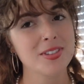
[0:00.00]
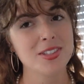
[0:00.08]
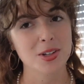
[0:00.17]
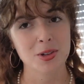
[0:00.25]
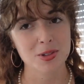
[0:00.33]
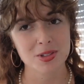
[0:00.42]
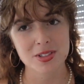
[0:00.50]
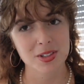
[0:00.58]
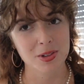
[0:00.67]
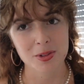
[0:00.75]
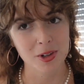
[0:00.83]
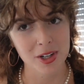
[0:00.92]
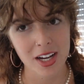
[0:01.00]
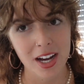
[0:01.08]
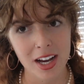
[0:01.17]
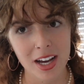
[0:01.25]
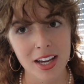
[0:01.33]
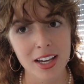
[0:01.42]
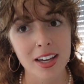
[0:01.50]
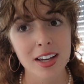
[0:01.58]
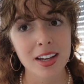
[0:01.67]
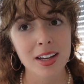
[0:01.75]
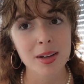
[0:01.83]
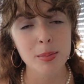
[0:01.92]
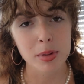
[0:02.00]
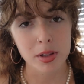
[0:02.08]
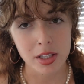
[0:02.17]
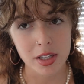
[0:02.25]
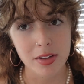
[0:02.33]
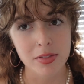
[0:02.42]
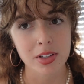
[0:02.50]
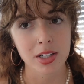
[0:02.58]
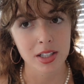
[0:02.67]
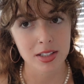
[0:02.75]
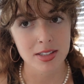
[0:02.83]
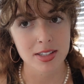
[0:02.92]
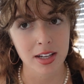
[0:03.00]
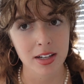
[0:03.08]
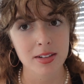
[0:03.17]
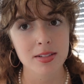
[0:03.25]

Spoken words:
don't worry. I believe in consent.